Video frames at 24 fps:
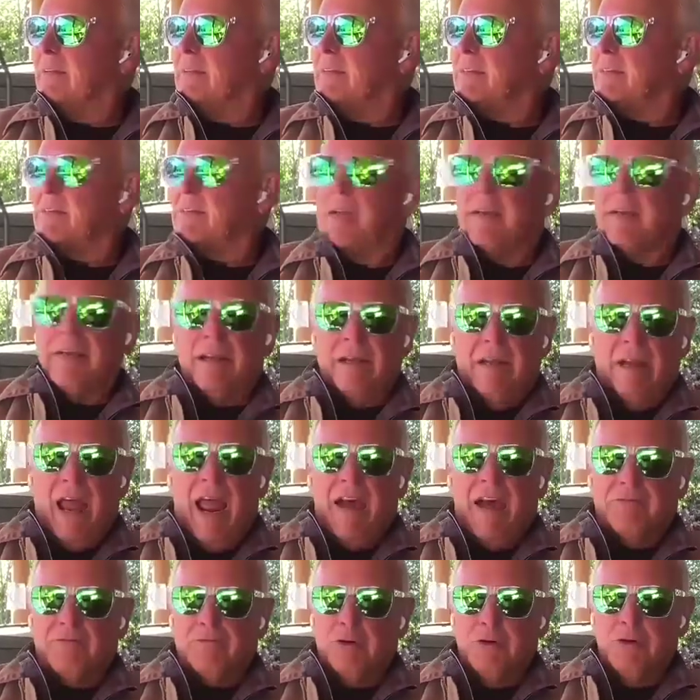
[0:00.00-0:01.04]
Sunday
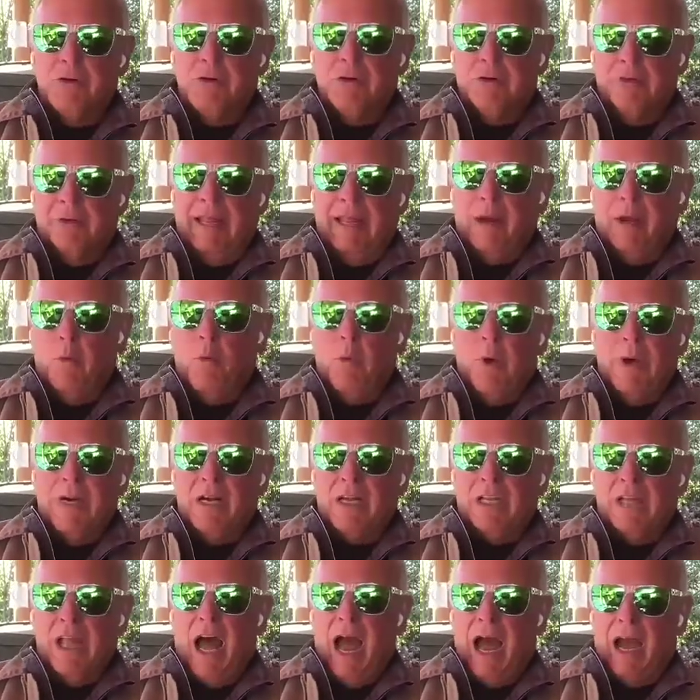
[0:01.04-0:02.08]
afternoon, like at 1
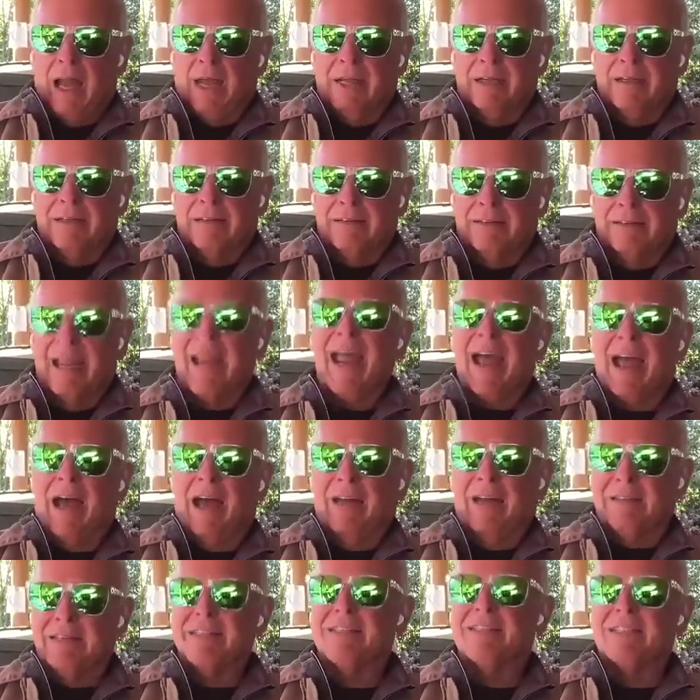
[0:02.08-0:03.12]
o'clock. Yeah.
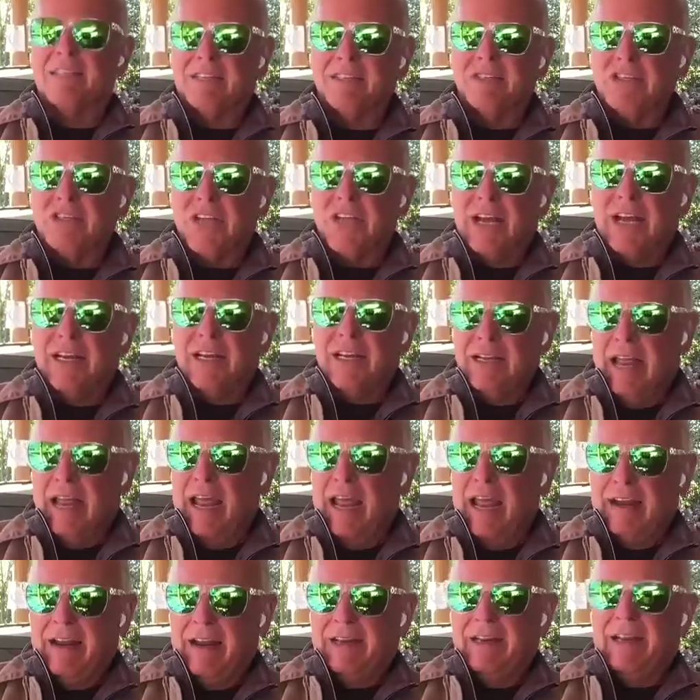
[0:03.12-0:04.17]
Sunshiny
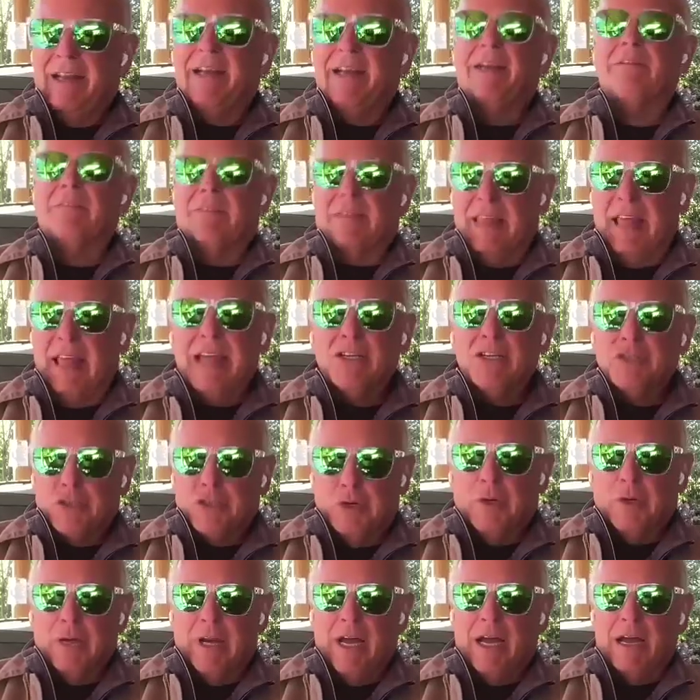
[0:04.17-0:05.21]
day. Yeah, they
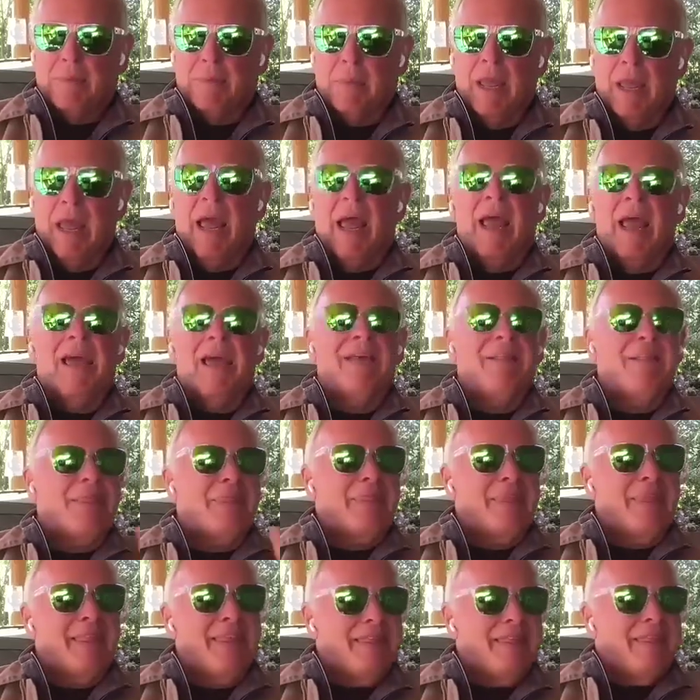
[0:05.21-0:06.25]
showed up.
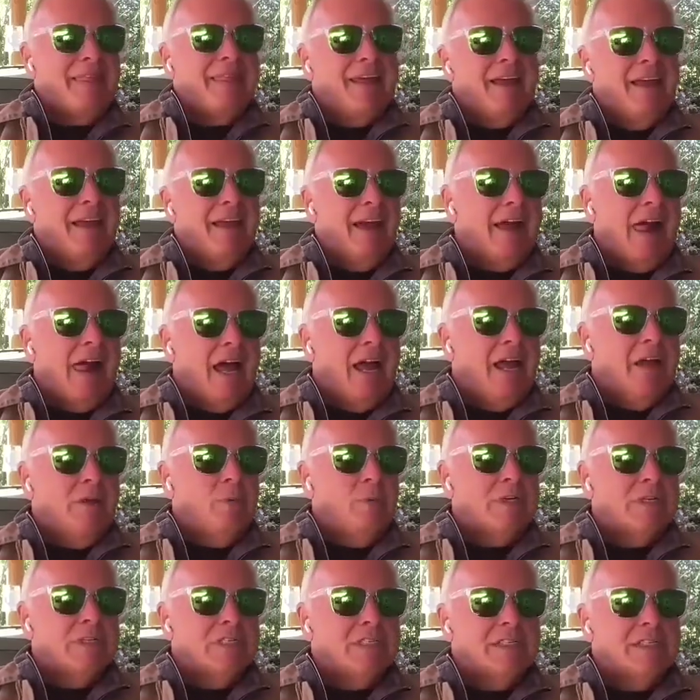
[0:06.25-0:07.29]
I
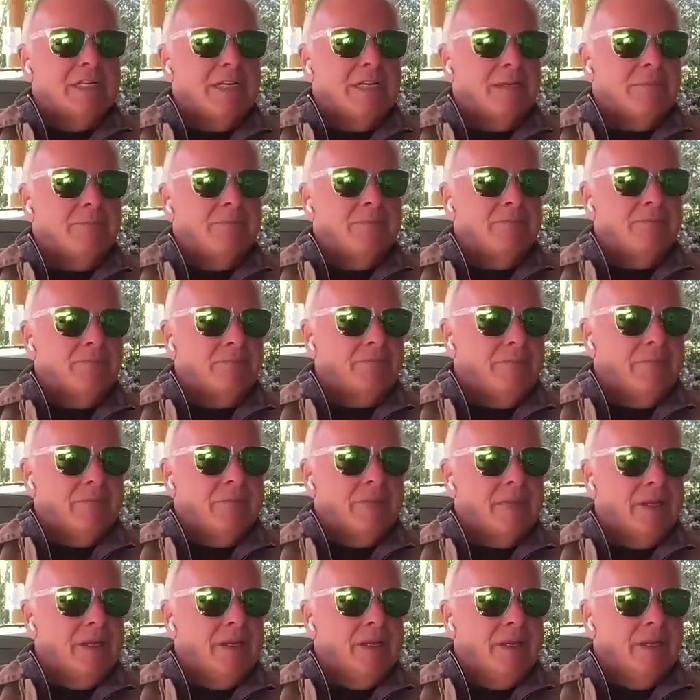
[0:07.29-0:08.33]
was
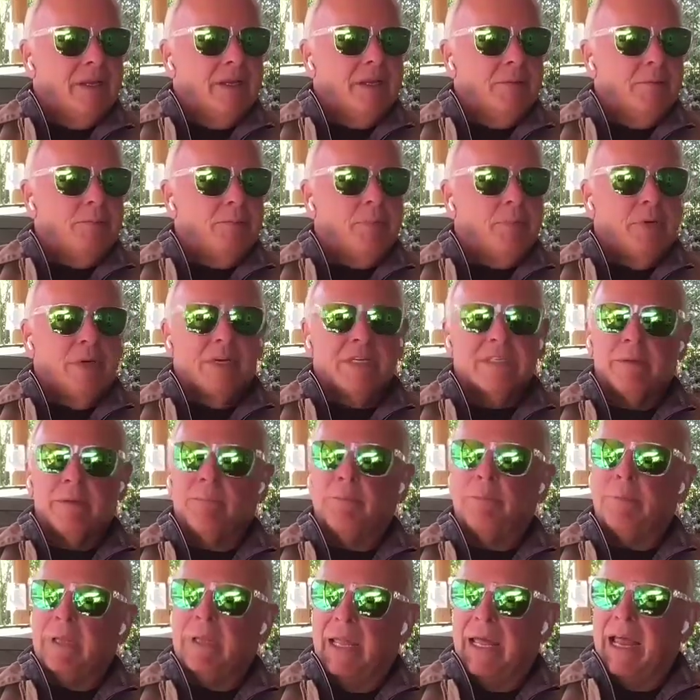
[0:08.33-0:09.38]
putting some
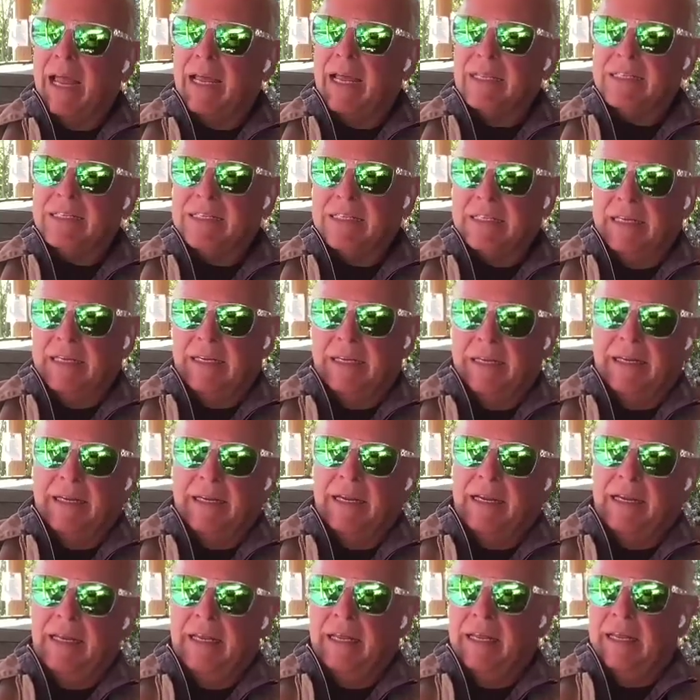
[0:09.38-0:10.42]
plants in
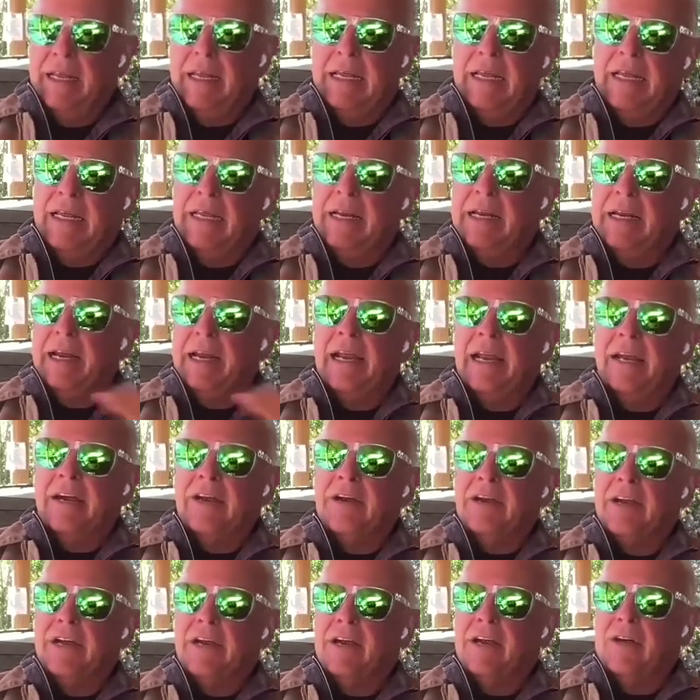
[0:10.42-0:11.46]
an
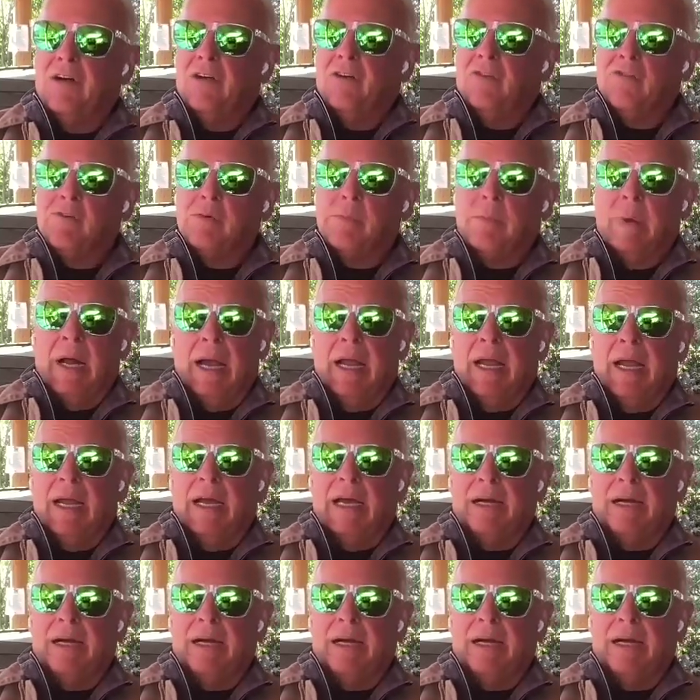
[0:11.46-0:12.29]
area over by